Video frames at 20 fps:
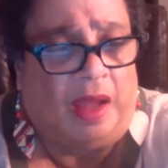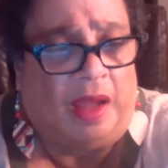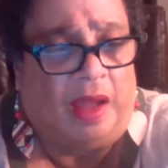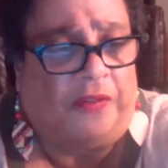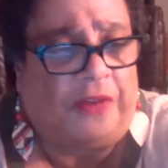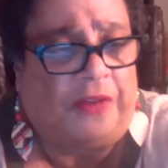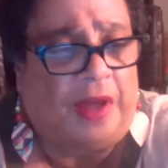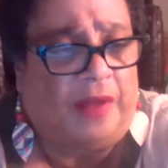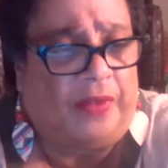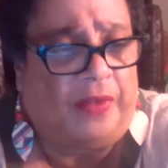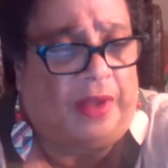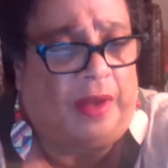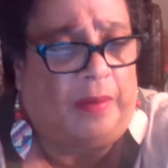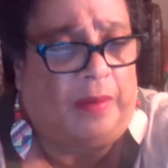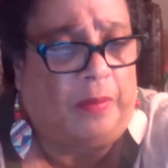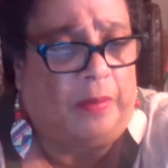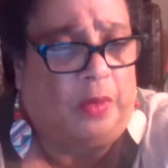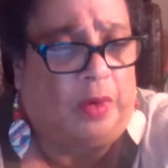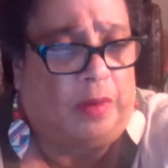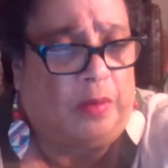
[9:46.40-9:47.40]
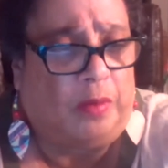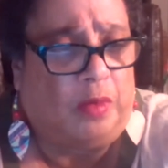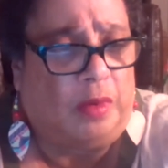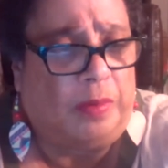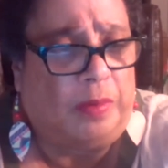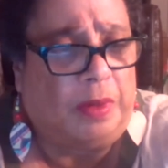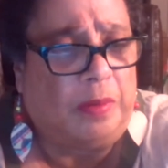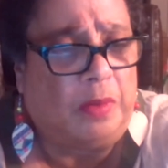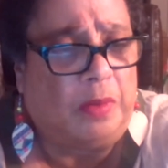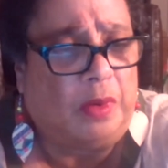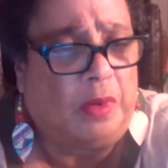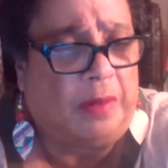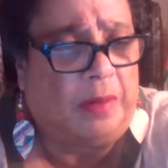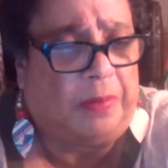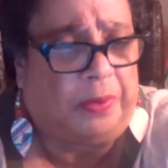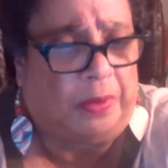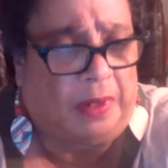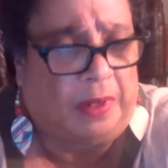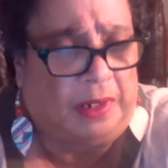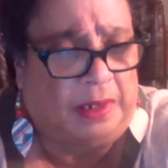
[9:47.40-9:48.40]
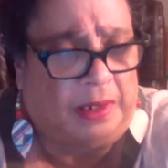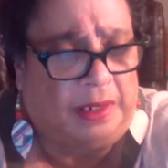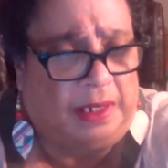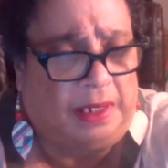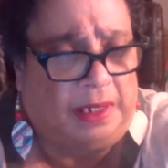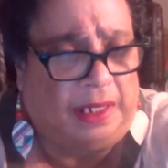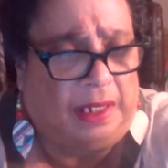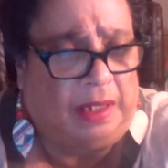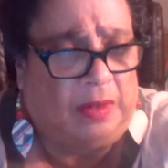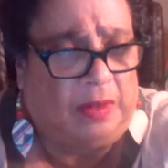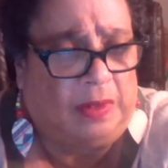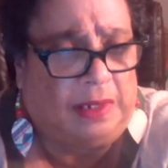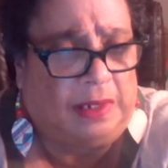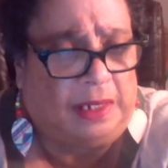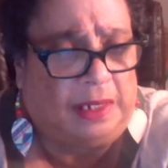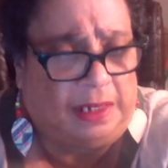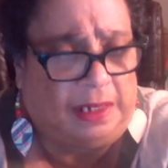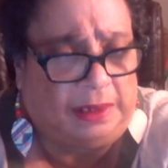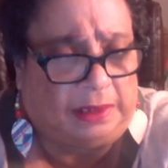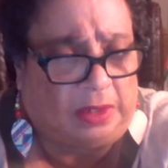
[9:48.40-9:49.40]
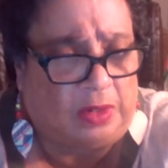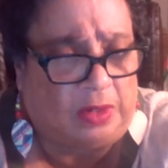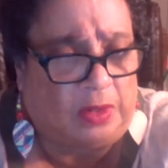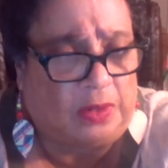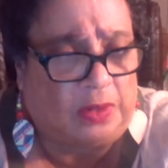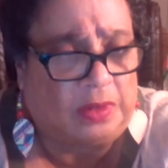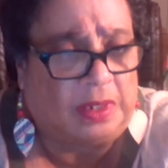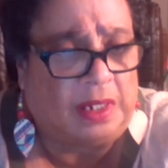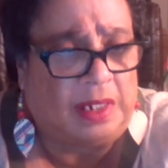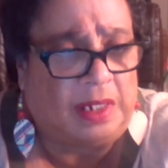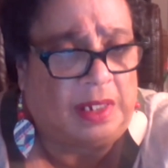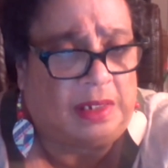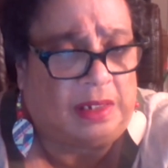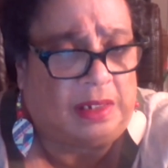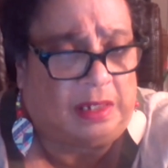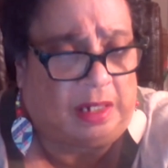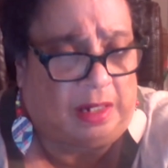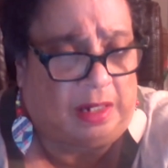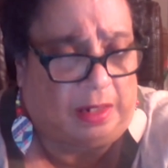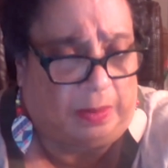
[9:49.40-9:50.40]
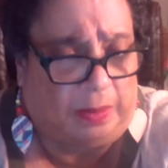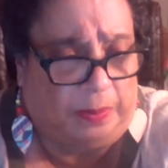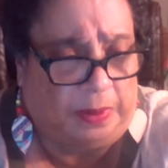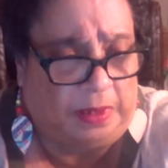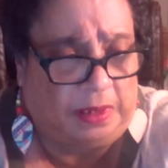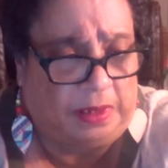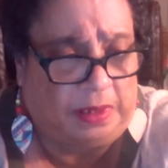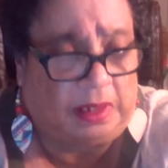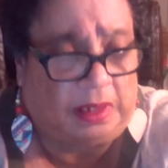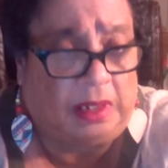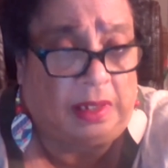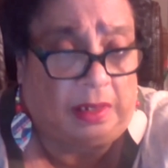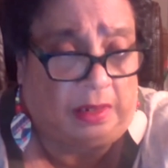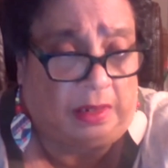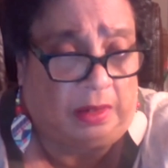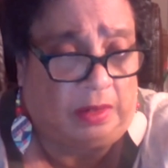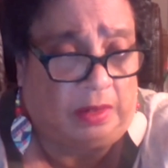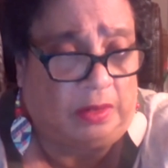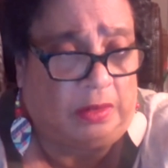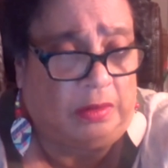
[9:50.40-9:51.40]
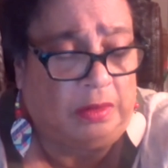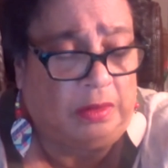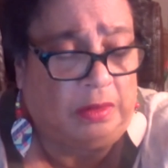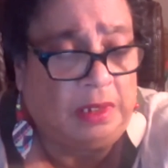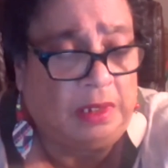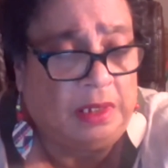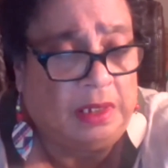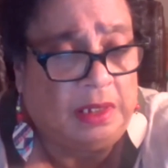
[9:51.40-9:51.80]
I found out more and more, but more importantly, on the East Coast as a therapist, clinical,